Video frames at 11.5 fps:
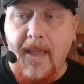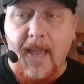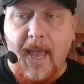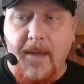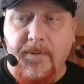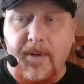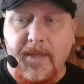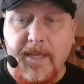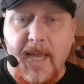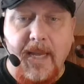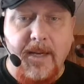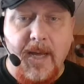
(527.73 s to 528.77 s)
Have a great
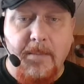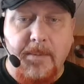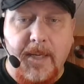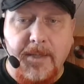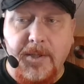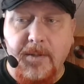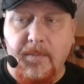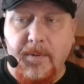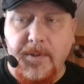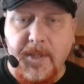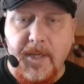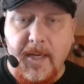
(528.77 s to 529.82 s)
day. God bless you. We'll
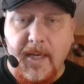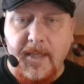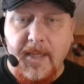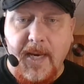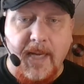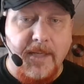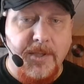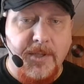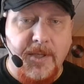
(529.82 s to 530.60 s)
see you in the next